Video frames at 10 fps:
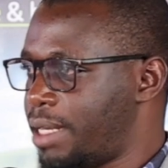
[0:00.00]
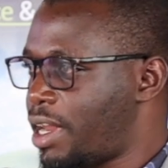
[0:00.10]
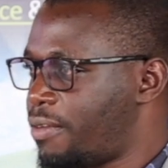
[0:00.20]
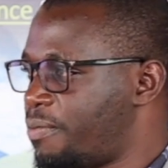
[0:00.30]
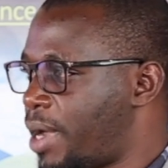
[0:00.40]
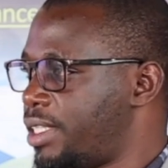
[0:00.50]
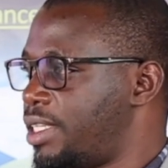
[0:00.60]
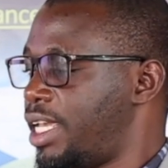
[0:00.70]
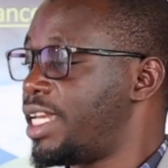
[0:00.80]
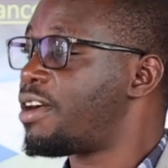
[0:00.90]

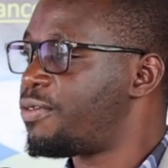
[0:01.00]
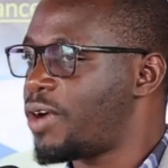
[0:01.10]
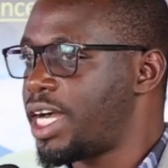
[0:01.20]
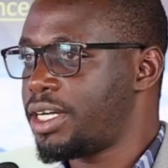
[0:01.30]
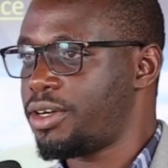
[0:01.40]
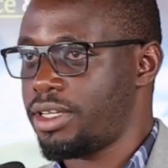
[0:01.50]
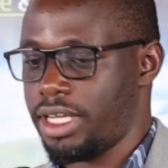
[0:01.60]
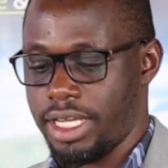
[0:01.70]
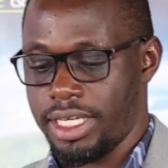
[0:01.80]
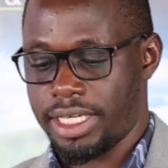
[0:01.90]
enough work
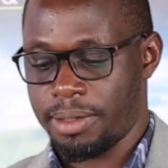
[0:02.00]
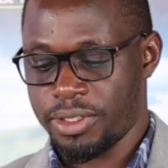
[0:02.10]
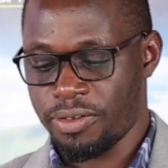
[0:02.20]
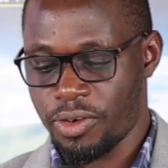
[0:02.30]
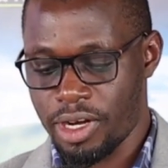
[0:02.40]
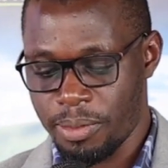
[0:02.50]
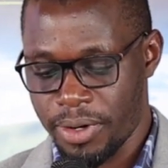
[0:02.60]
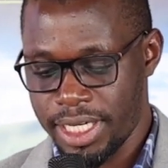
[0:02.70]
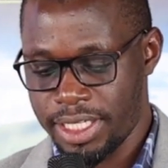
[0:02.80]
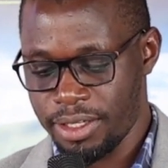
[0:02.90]
in terms of
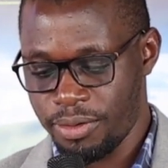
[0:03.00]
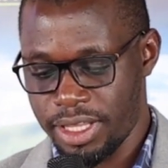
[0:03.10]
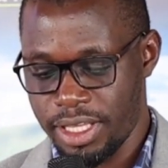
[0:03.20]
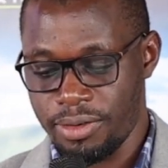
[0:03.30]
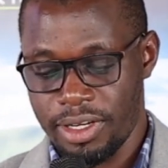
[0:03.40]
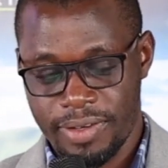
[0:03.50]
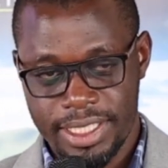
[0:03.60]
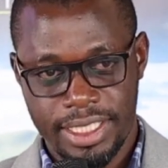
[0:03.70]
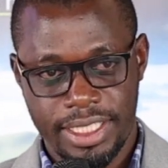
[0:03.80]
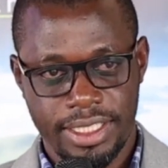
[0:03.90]
collaborating with the
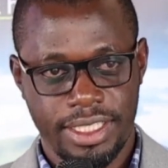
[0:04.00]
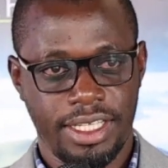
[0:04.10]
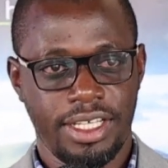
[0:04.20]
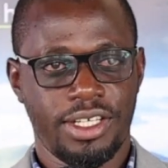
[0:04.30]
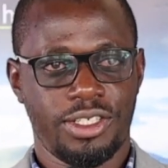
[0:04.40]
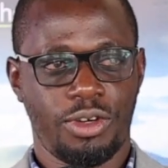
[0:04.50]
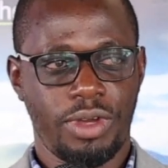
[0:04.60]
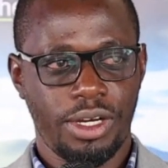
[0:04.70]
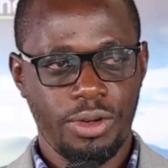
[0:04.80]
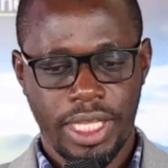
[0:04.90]
universities. So we
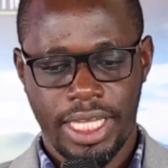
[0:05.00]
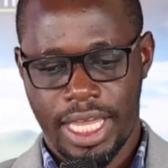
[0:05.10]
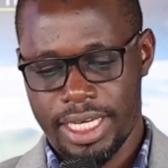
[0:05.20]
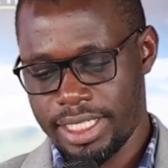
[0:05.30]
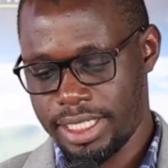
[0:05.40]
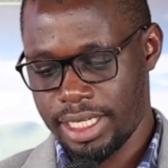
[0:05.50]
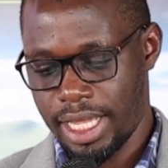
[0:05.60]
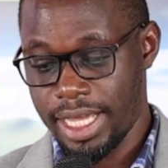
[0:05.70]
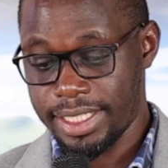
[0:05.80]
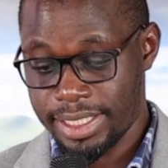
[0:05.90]
are looking at
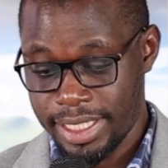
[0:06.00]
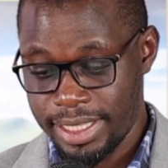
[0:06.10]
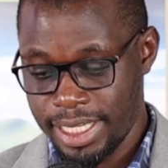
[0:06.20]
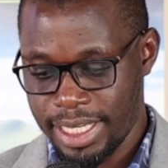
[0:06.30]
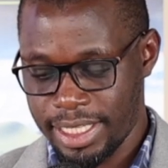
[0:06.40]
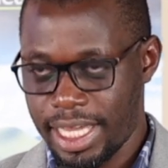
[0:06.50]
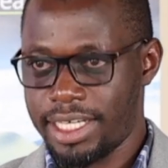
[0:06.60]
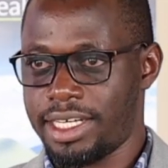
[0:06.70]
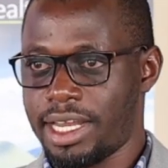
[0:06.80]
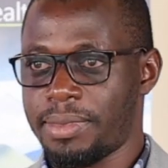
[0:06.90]
strengthening
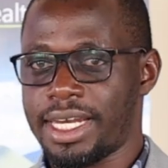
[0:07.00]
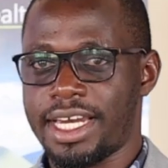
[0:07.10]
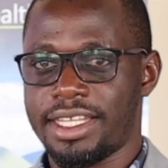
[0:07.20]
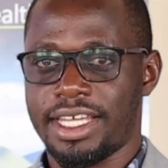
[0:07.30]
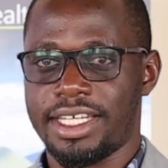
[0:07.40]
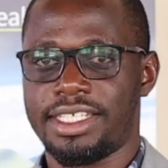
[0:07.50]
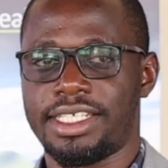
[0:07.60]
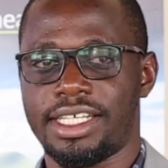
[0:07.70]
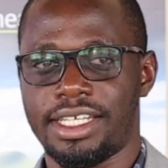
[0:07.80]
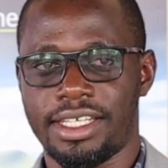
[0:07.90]
that, and I'm glad
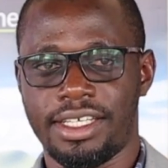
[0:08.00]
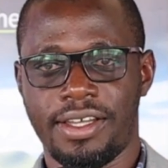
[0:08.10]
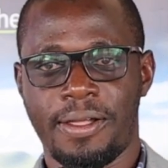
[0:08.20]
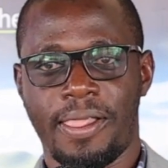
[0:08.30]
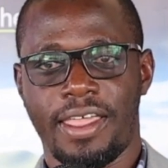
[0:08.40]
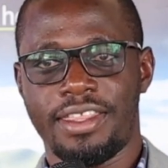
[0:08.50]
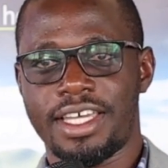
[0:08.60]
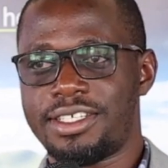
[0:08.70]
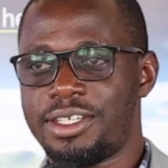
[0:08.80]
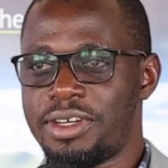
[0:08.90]
that there
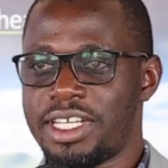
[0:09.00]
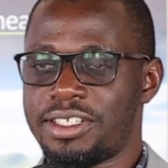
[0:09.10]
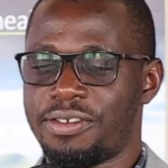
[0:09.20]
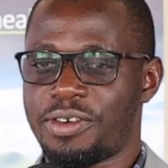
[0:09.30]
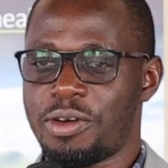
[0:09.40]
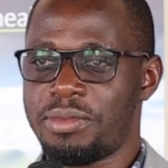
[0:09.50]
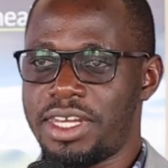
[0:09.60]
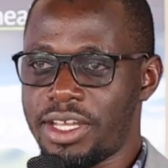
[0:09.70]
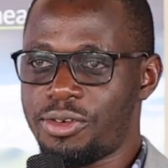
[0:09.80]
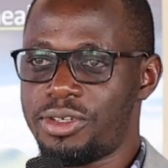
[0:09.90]
are students from
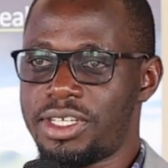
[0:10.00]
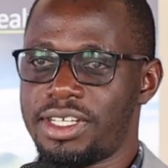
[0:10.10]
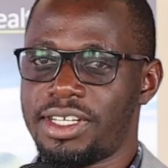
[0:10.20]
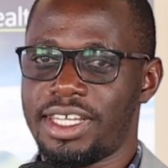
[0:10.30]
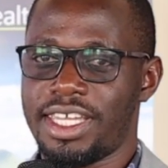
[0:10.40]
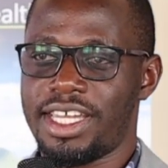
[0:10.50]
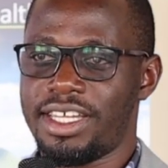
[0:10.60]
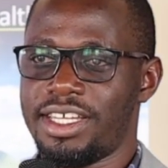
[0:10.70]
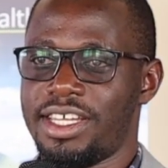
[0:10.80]
DECUT here